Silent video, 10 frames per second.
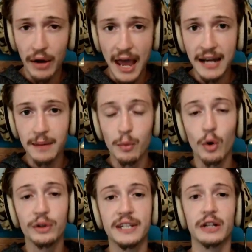any more
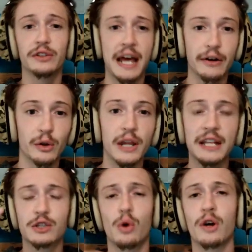diddle-daddle, let's
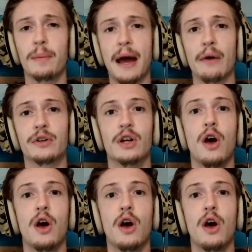talk about